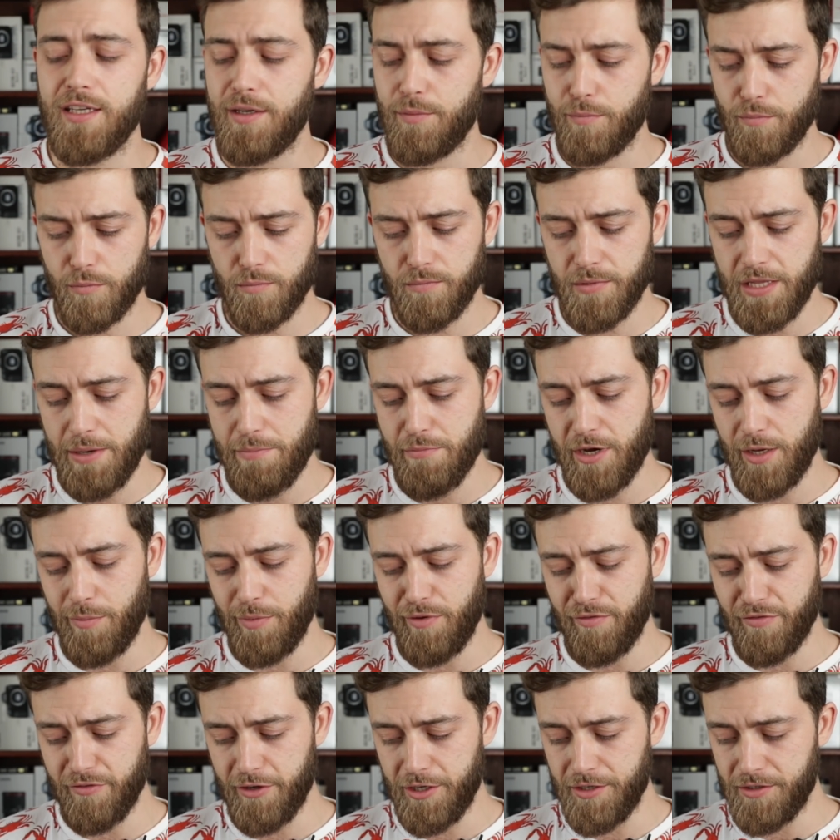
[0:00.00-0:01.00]
That might
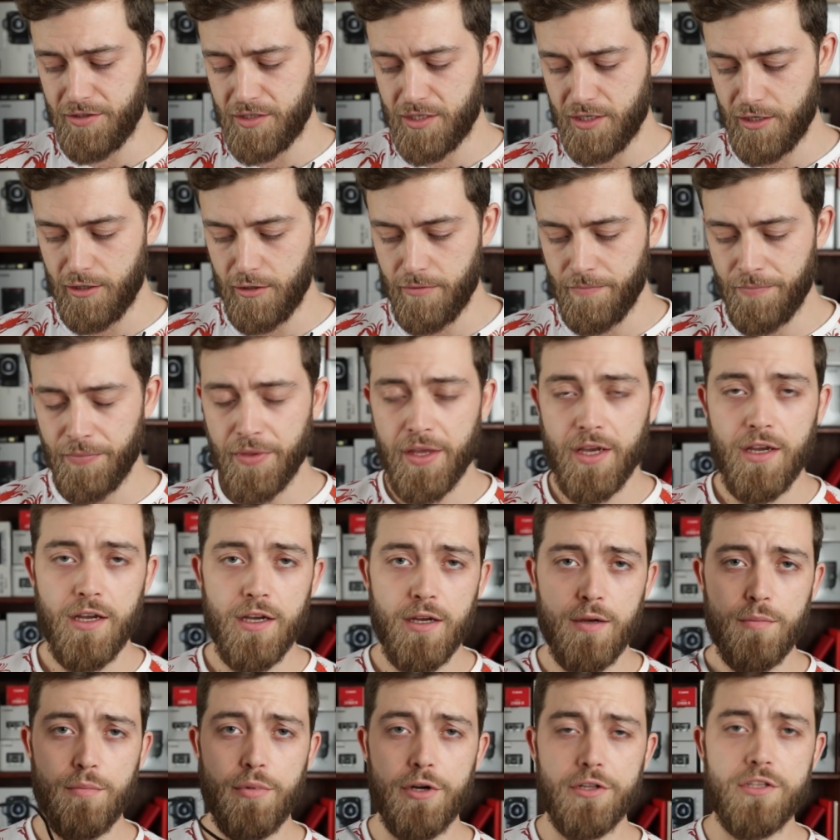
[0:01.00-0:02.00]
be fun. So,
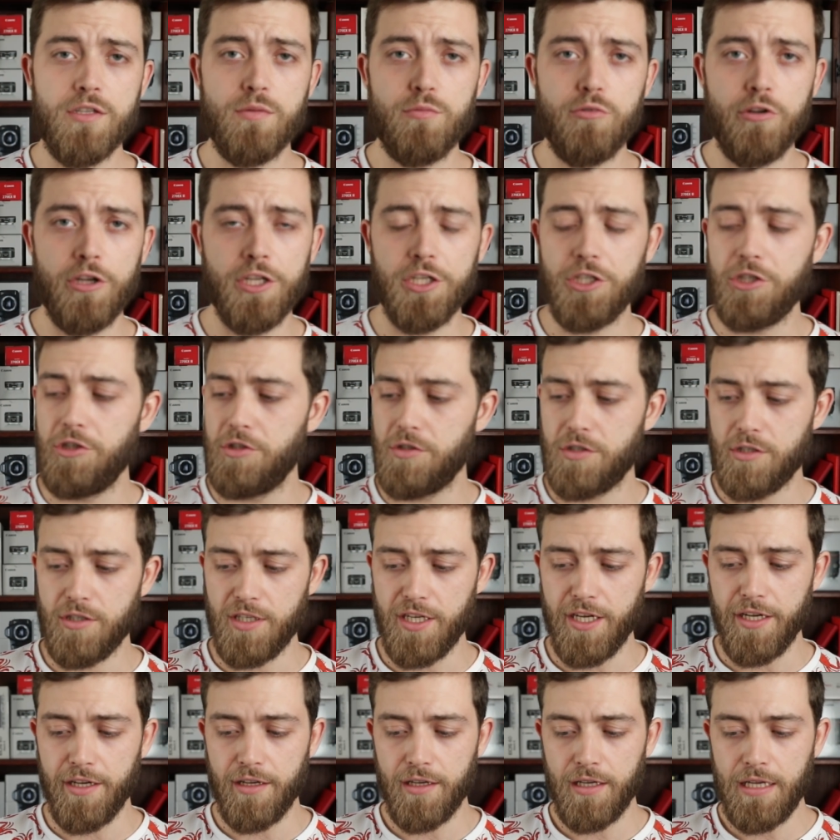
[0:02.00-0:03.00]
bought some running shoes
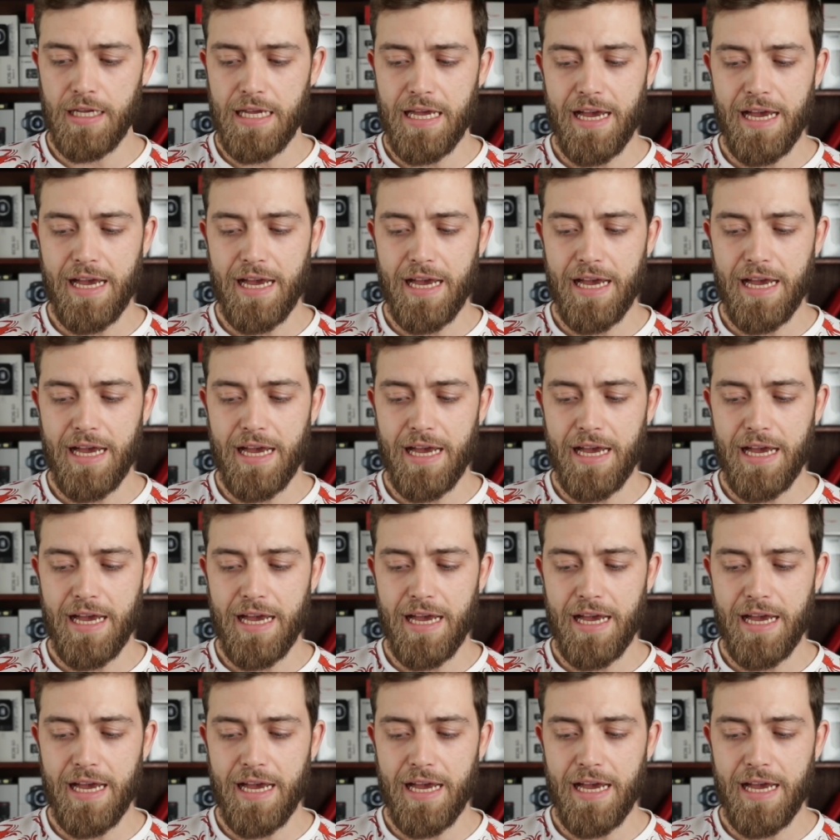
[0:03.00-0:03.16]
today.